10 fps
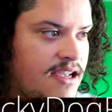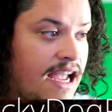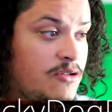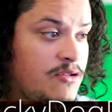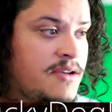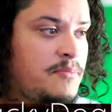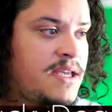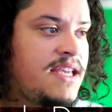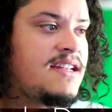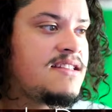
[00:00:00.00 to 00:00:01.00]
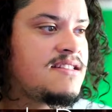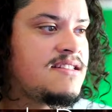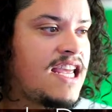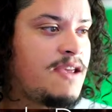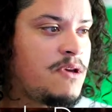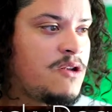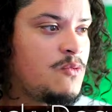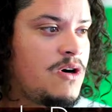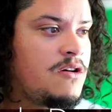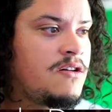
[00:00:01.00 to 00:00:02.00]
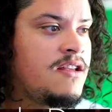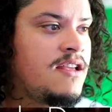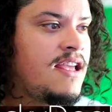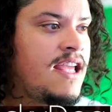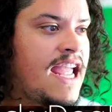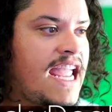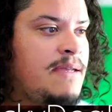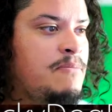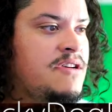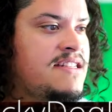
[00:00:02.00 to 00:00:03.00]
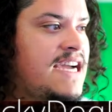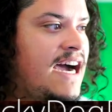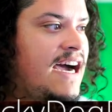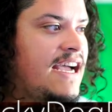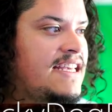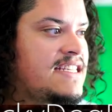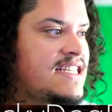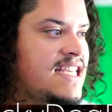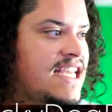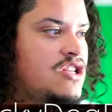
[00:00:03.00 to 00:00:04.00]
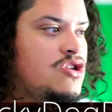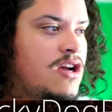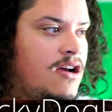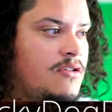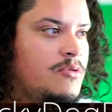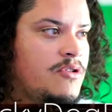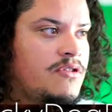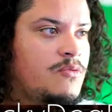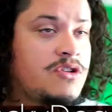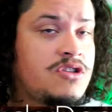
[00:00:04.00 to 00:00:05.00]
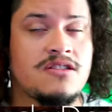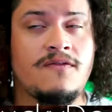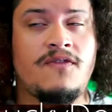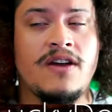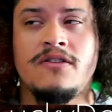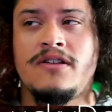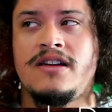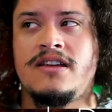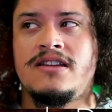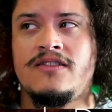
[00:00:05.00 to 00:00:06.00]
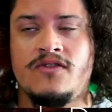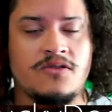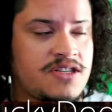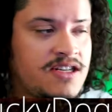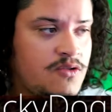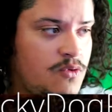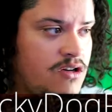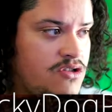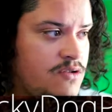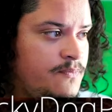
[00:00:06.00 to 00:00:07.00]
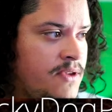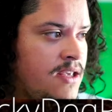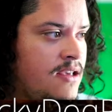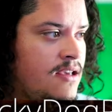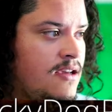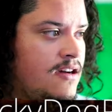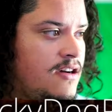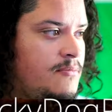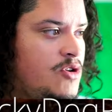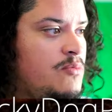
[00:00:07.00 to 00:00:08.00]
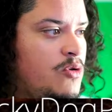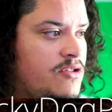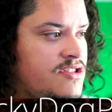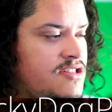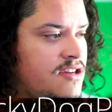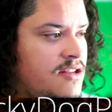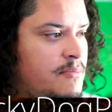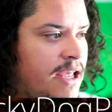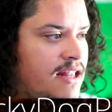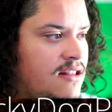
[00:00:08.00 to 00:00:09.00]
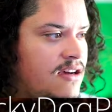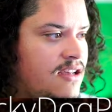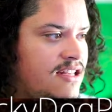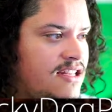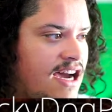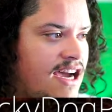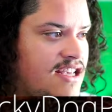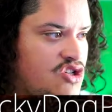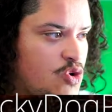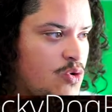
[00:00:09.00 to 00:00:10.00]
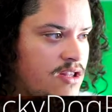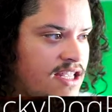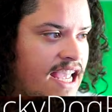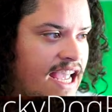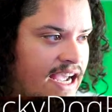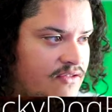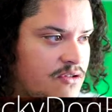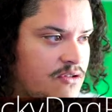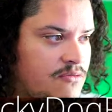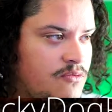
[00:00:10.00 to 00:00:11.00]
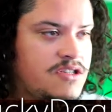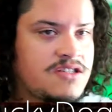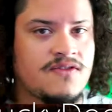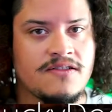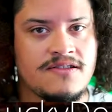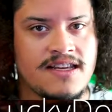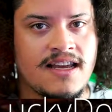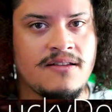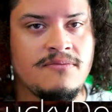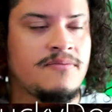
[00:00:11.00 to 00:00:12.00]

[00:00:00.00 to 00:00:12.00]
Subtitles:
outcompetes Daemon while Aemma dies in childbirth, which is a very difficult scene to watch. Newborn son Balon dies shortly after, which is very sad.